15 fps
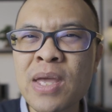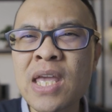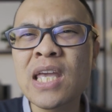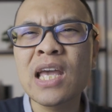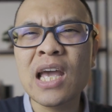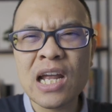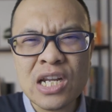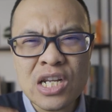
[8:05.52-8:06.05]

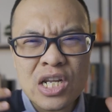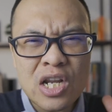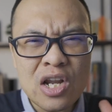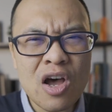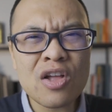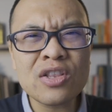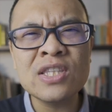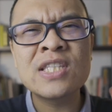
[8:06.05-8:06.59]
being
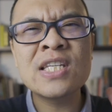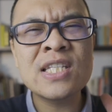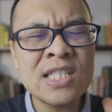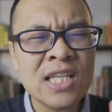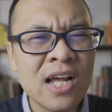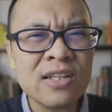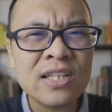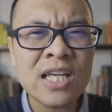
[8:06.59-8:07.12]
not
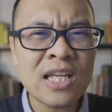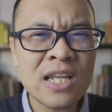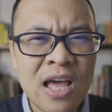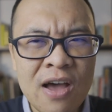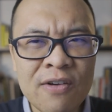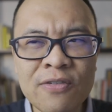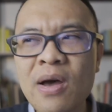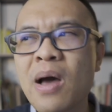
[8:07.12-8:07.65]
detailed
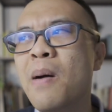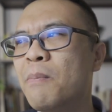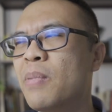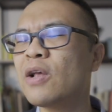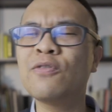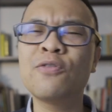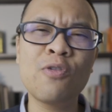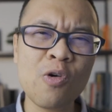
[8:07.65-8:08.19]
enough,
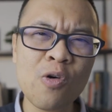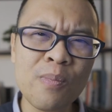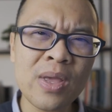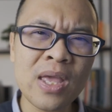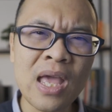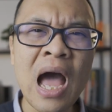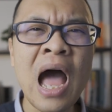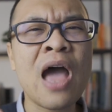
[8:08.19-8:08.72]
but for
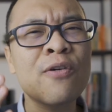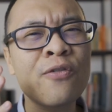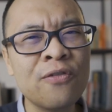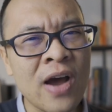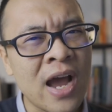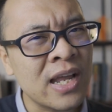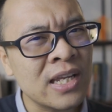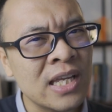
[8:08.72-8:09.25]
me, I
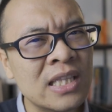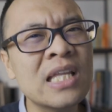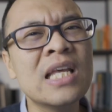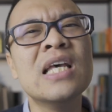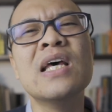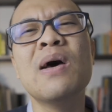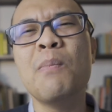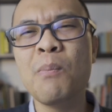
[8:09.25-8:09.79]
find it
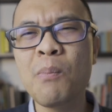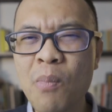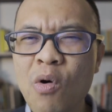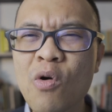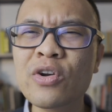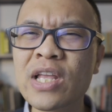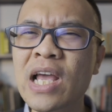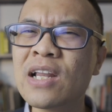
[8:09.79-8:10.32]

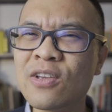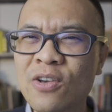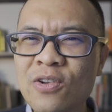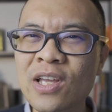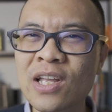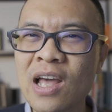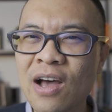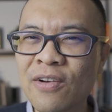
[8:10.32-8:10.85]
more than good
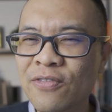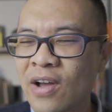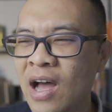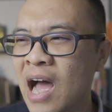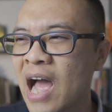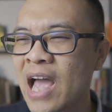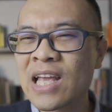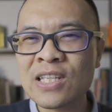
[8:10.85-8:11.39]
enough.
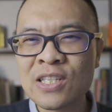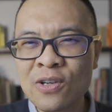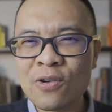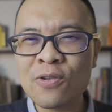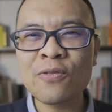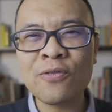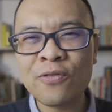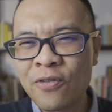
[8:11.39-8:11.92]
I
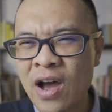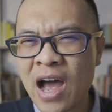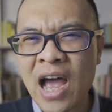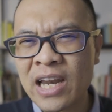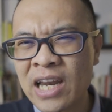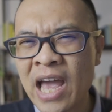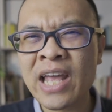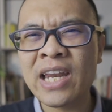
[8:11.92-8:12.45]
don't
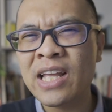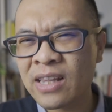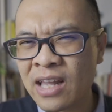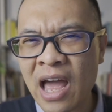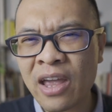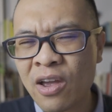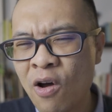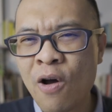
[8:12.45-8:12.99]
find any
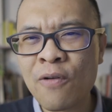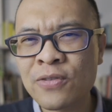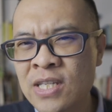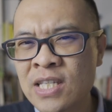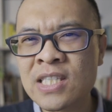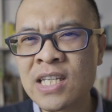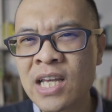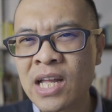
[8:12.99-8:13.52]
lack of
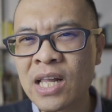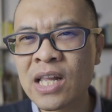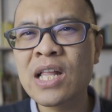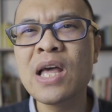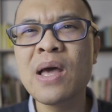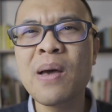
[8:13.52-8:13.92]
detail.